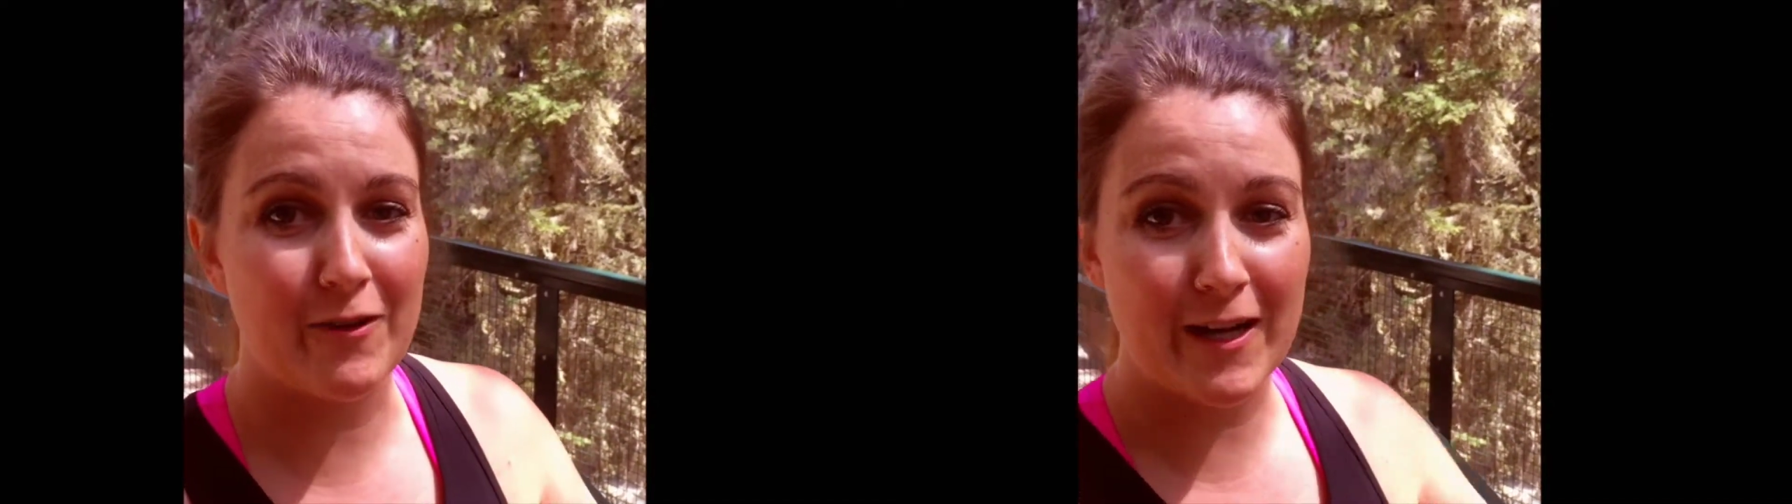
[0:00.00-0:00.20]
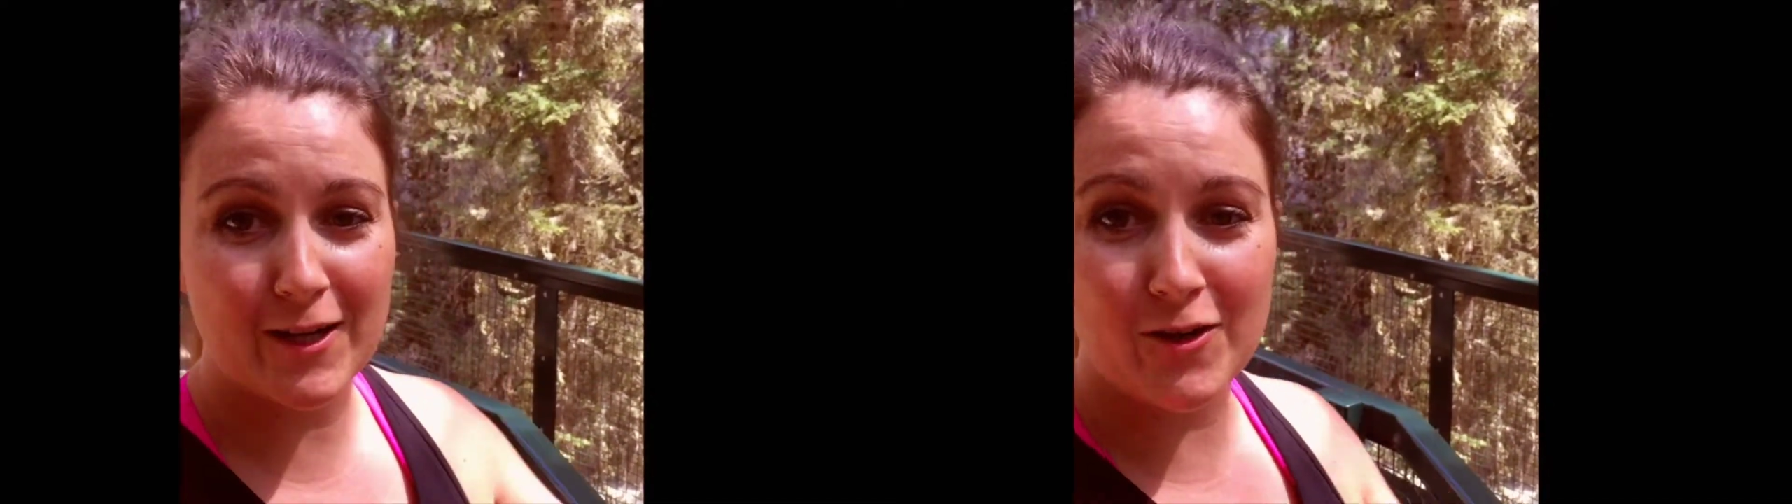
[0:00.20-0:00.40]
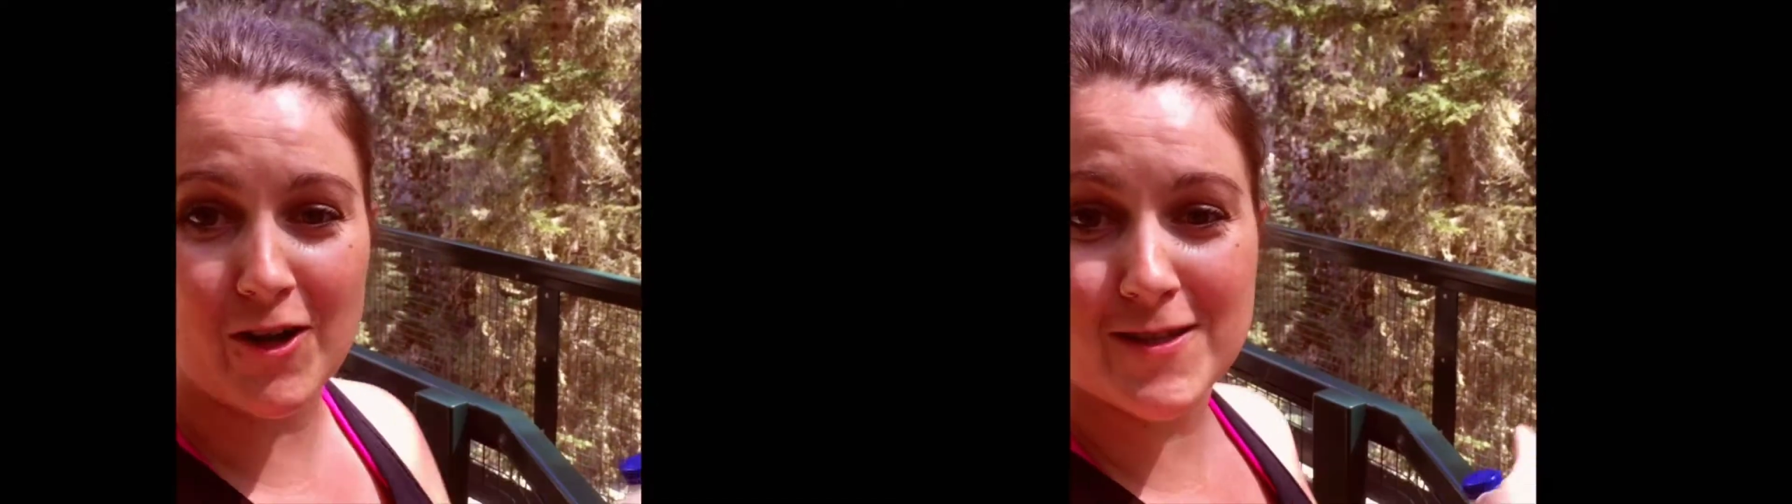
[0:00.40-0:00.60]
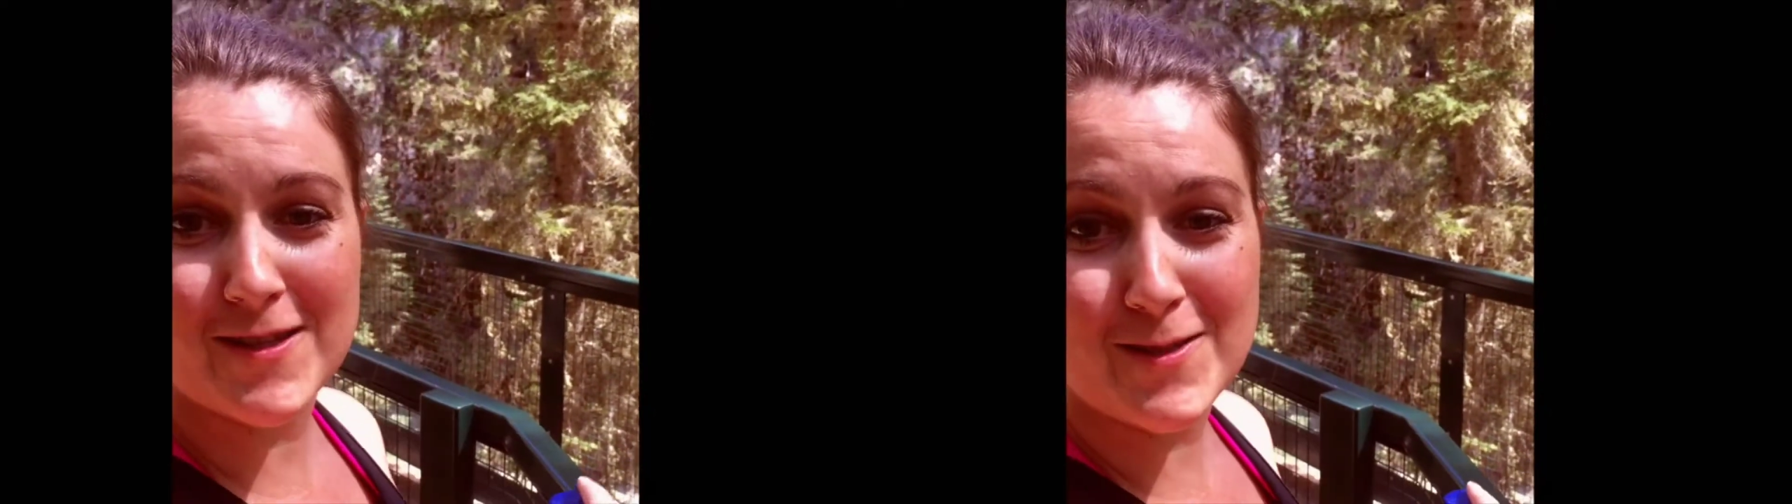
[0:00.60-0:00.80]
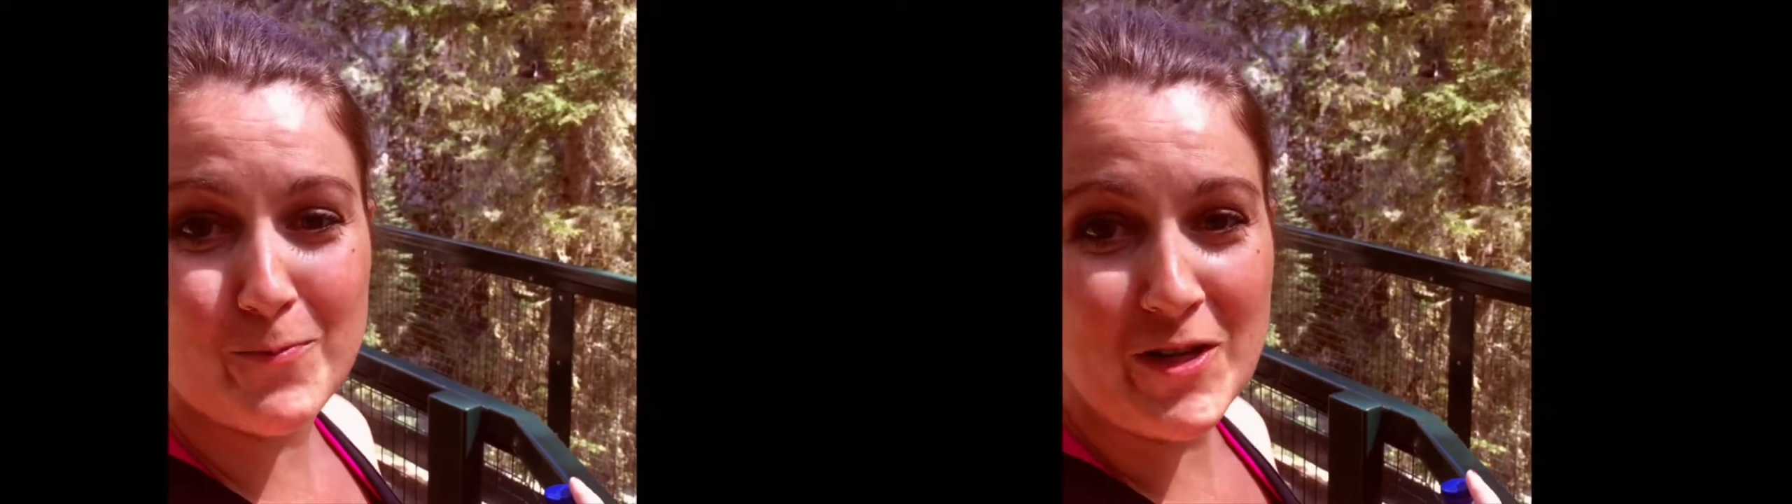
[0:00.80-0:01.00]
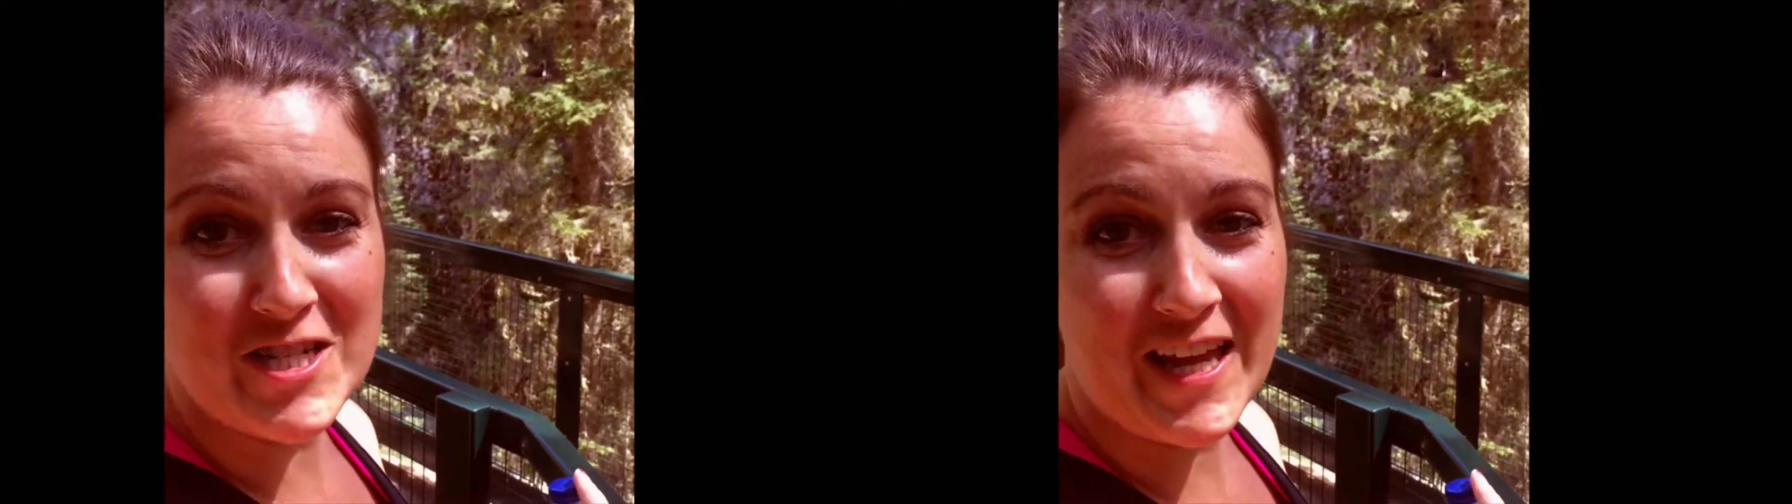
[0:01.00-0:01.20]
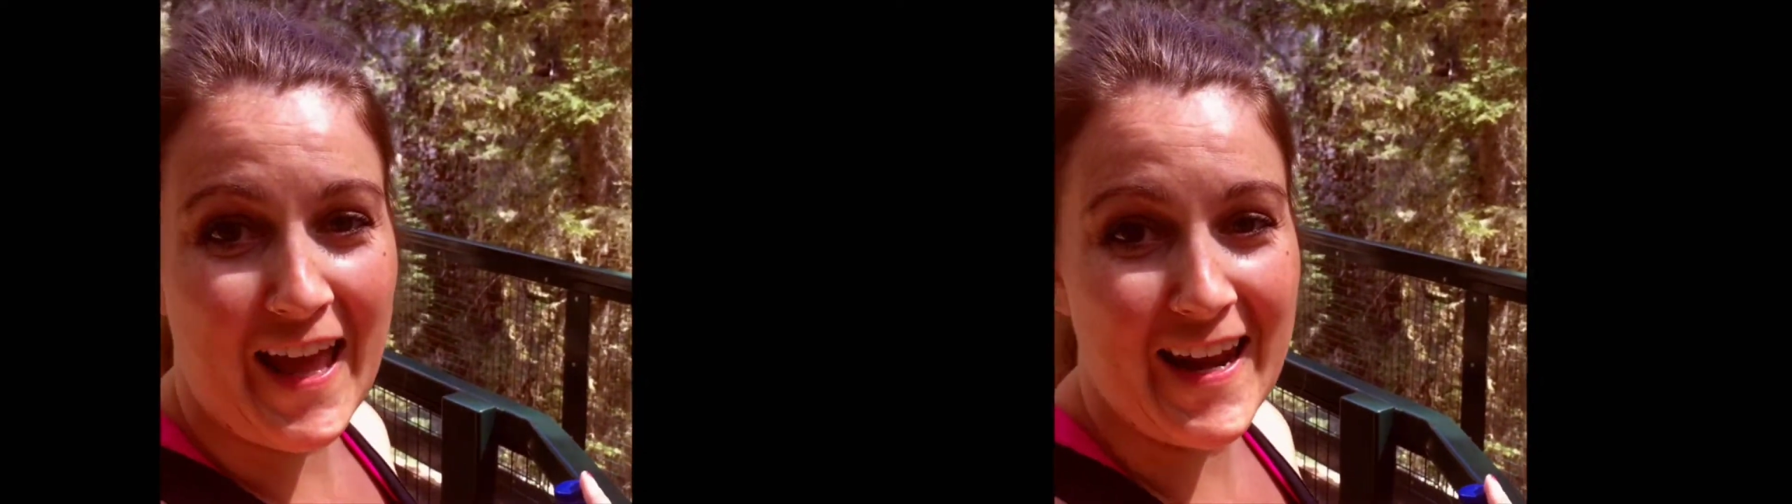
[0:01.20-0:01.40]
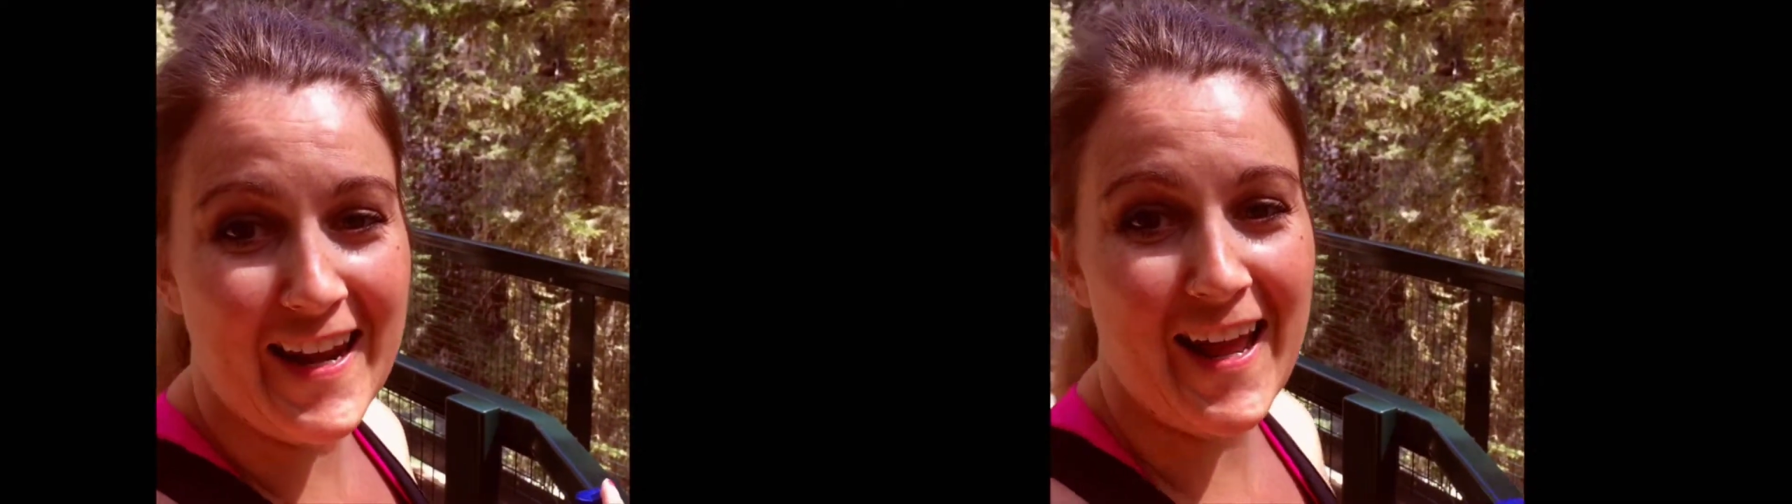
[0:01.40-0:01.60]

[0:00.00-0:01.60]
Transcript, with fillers: ready to cross this bridge again,